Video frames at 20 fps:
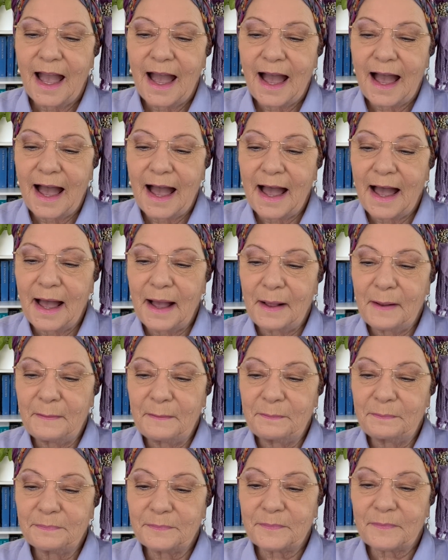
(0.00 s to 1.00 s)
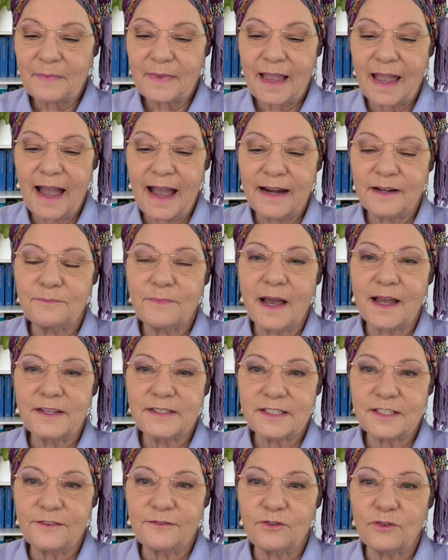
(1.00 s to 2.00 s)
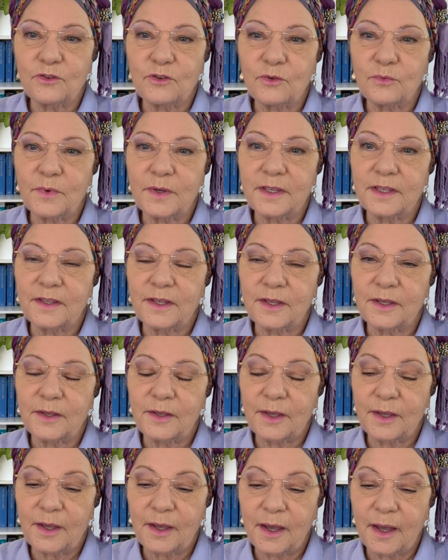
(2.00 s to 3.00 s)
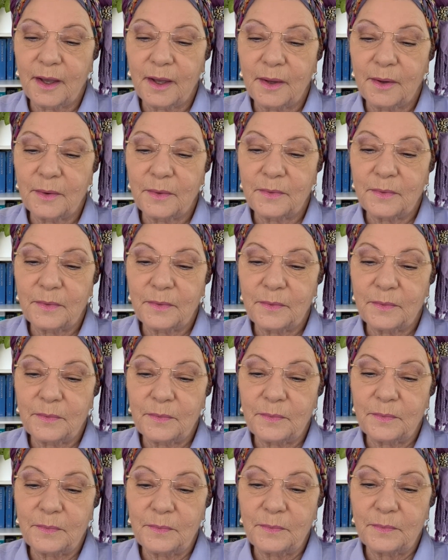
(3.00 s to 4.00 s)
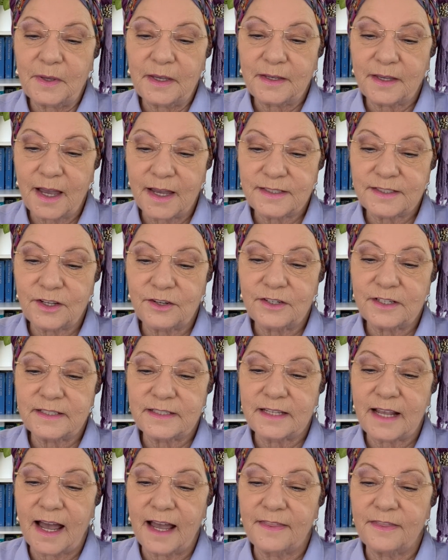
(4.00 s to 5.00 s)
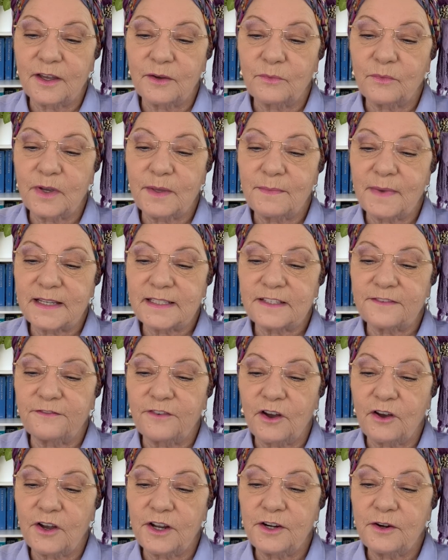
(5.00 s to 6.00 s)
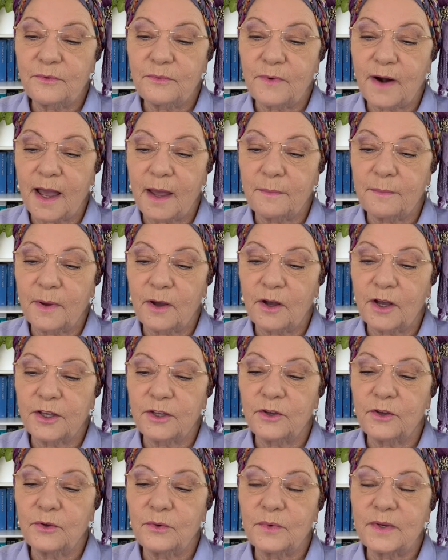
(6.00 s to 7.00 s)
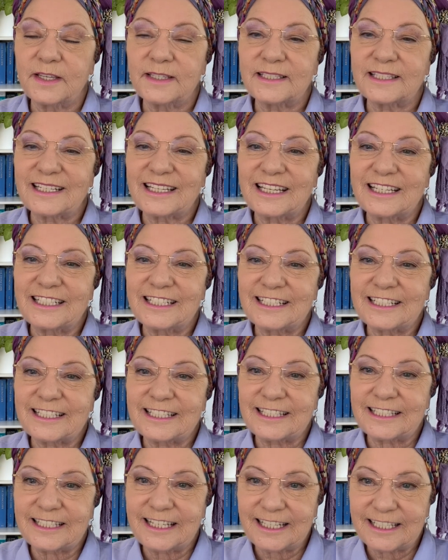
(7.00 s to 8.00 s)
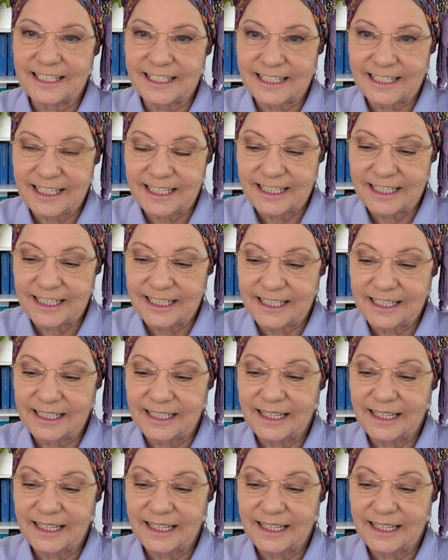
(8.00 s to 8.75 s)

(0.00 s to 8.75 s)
And most of all, it goes on to say that we must find a rabbi who is consistent